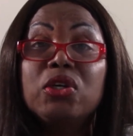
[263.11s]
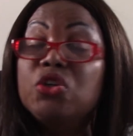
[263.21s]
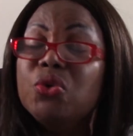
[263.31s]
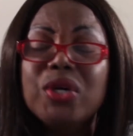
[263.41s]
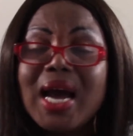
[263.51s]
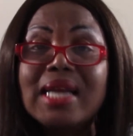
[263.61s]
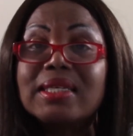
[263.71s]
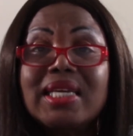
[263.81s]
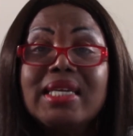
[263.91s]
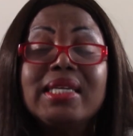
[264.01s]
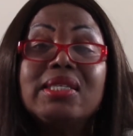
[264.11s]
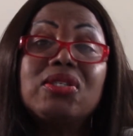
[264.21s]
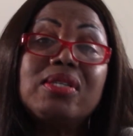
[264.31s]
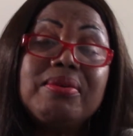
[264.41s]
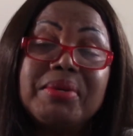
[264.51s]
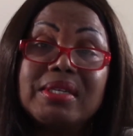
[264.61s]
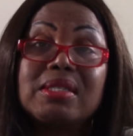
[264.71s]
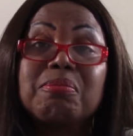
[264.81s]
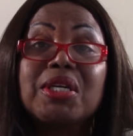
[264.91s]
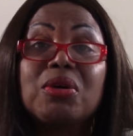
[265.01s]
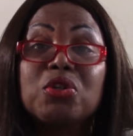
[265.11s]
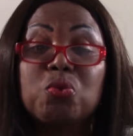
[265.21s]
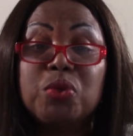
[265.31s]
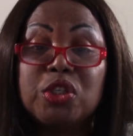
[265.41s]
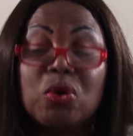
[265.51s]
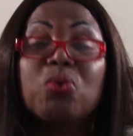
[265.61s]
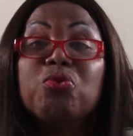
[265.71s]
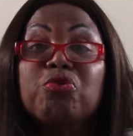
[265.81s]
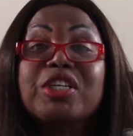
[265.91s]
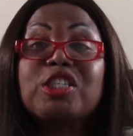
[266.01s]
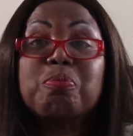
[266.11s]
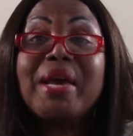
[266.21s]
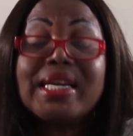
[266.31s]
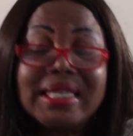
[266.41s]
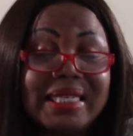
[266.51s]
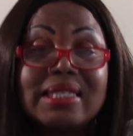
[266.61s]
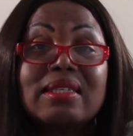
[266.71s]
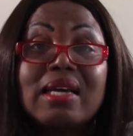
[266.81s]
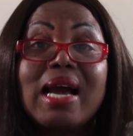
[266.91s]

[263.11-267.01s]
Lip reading: do not take it serious because we don't respect it